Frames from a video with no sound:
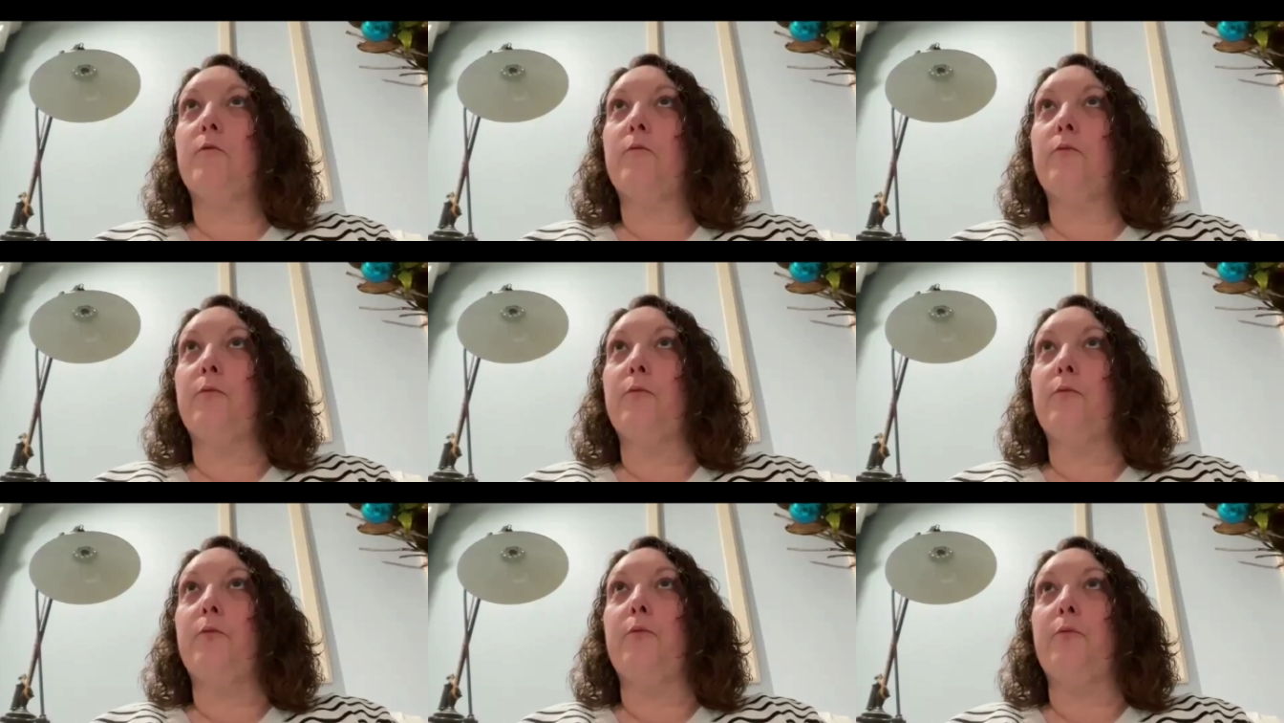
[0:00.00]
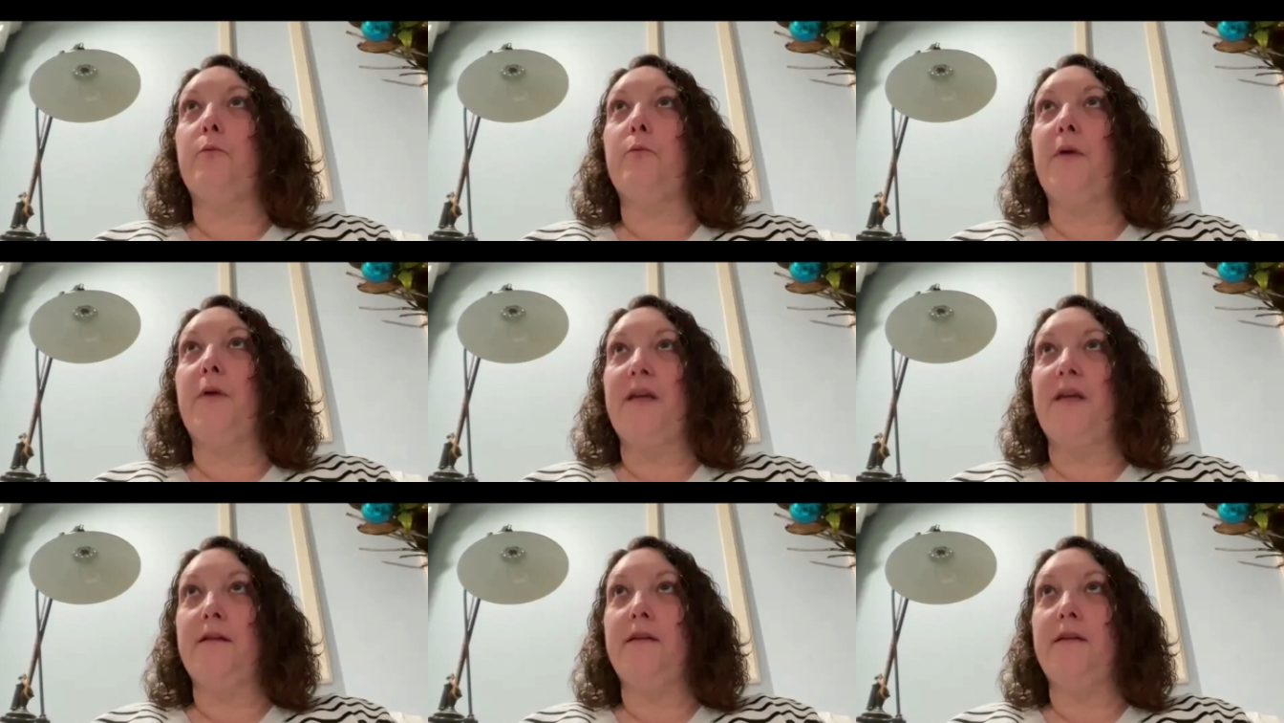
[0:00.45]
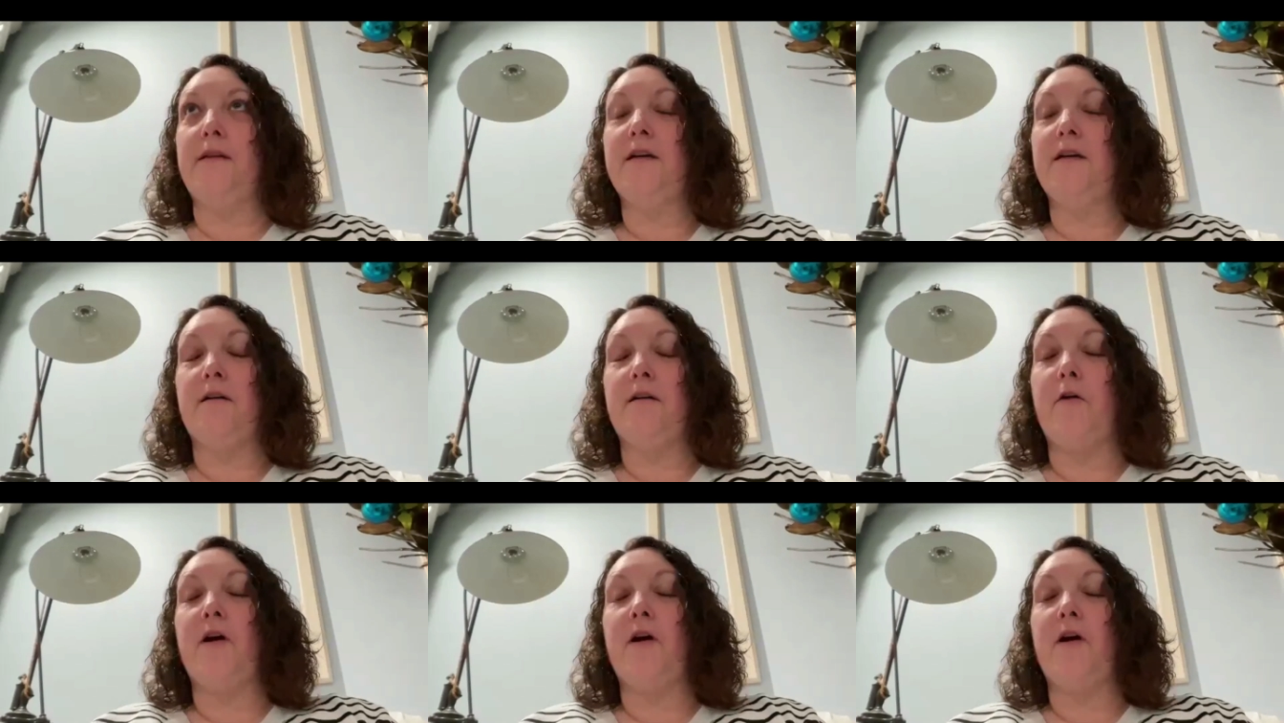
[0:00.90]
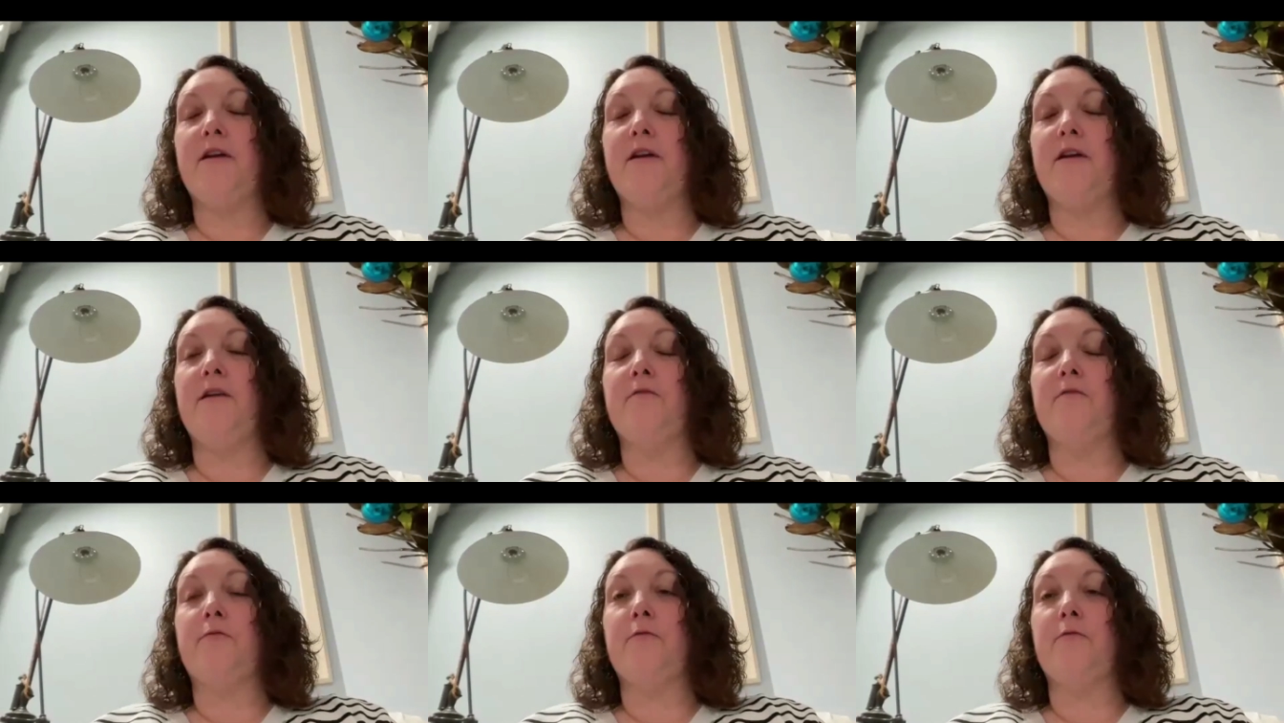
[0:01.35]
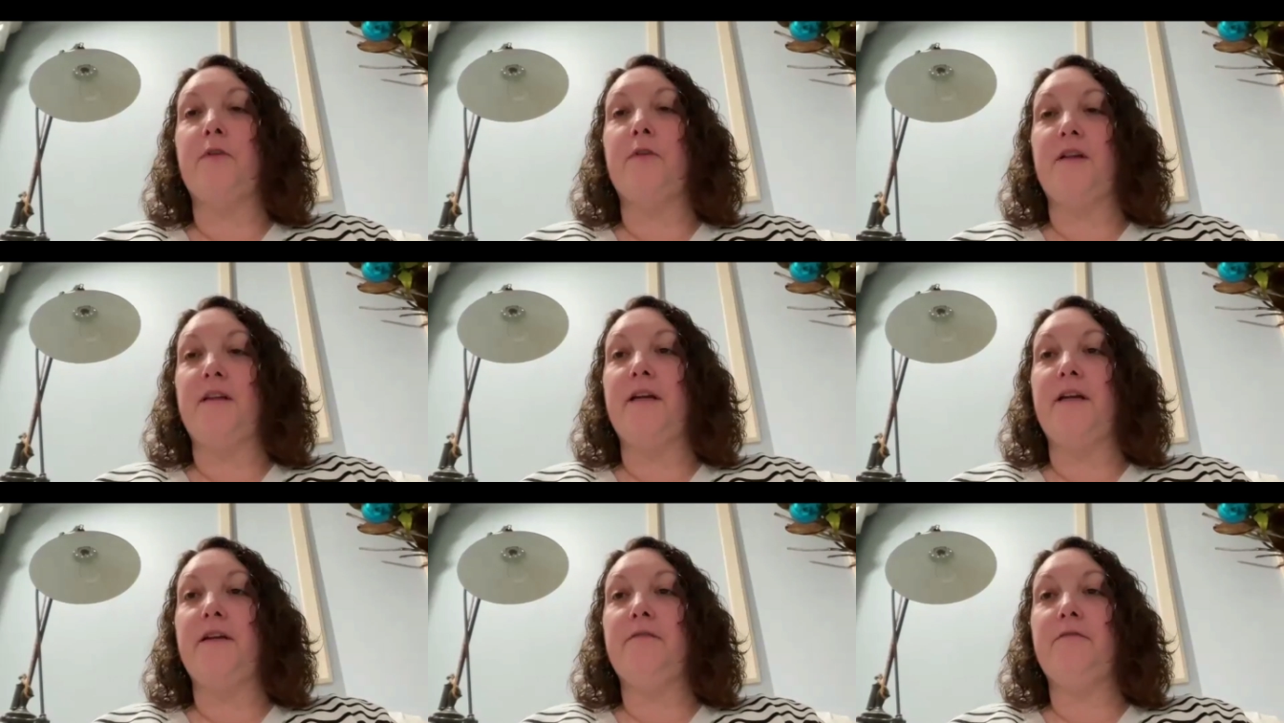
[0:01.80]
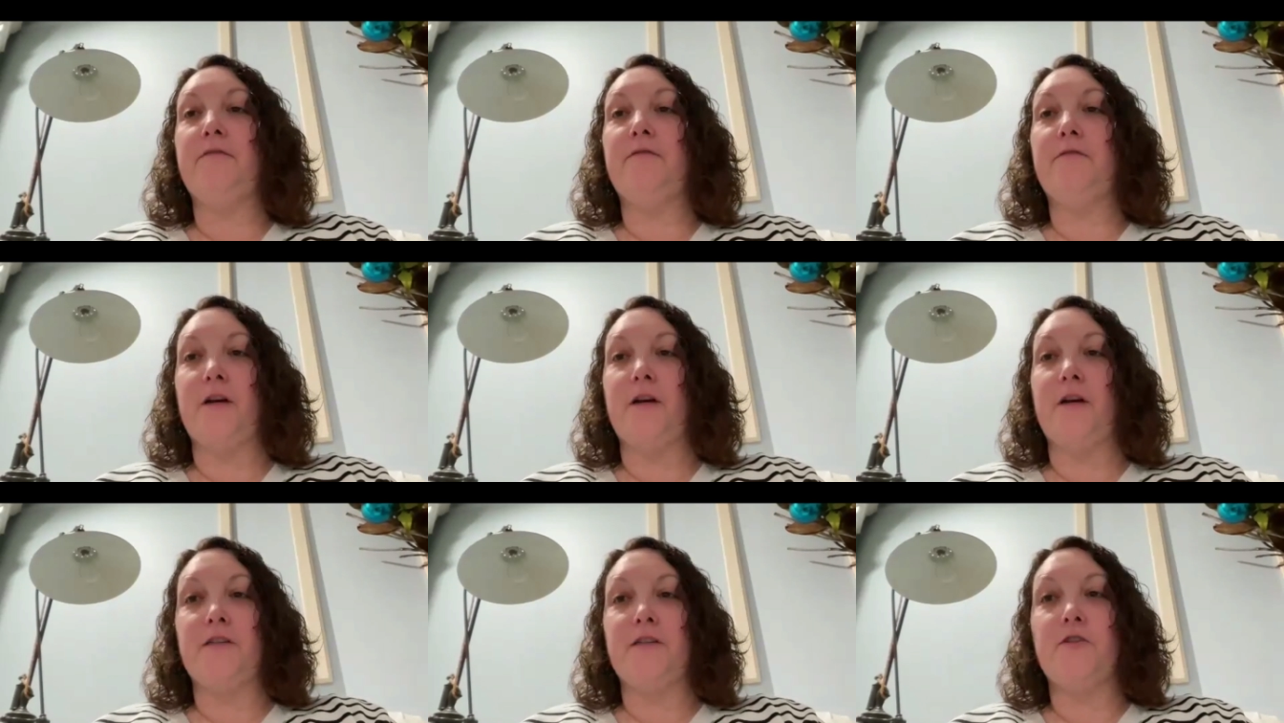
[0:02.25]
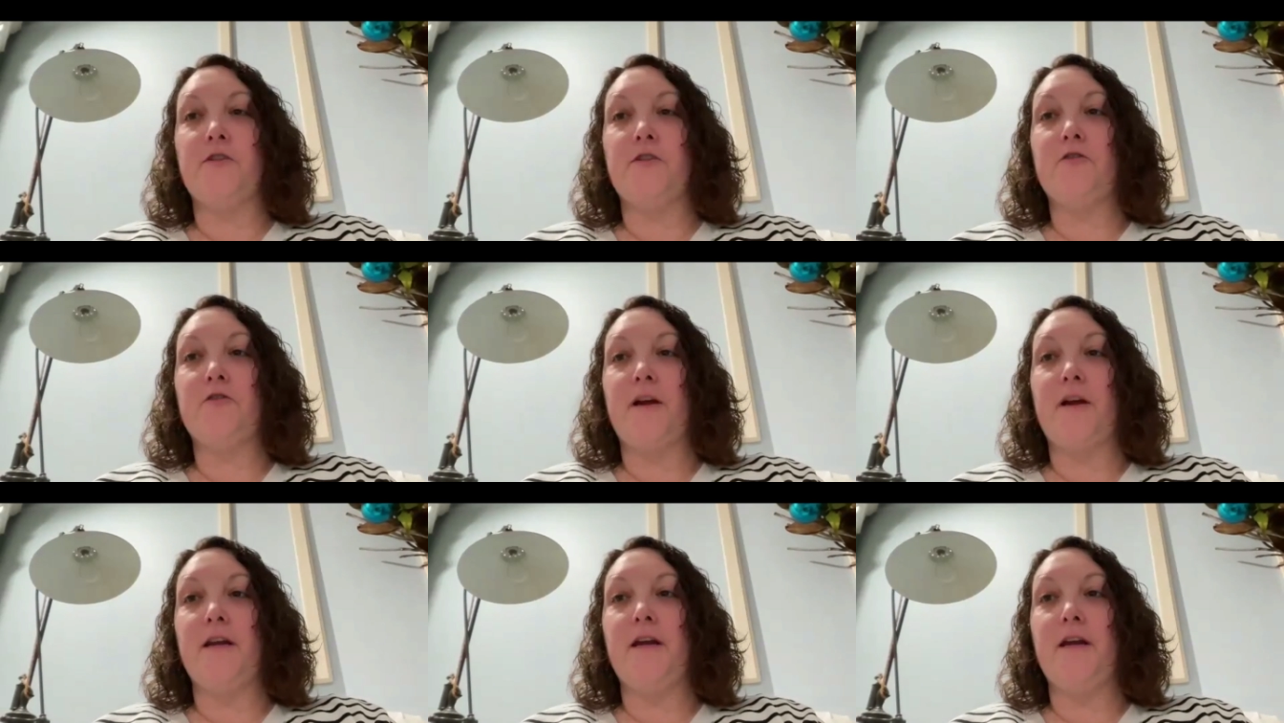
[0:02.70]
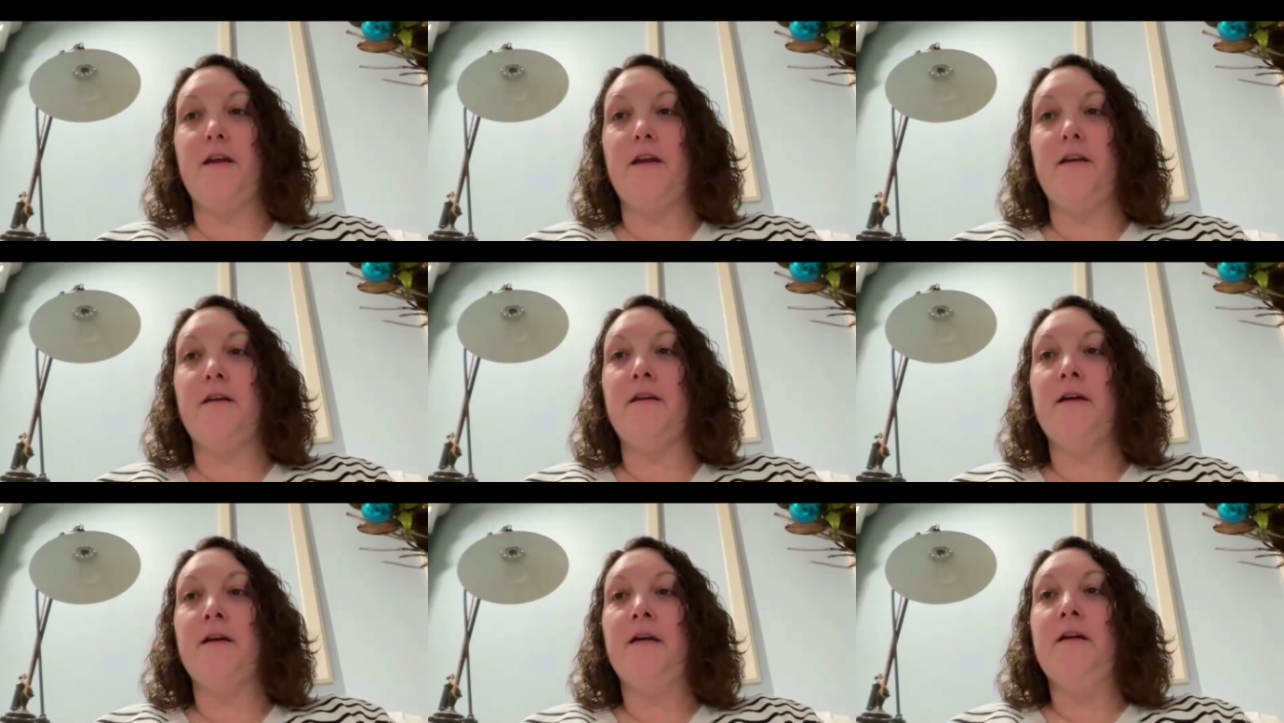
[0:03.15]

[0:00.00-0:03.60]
really hard and really frustrating.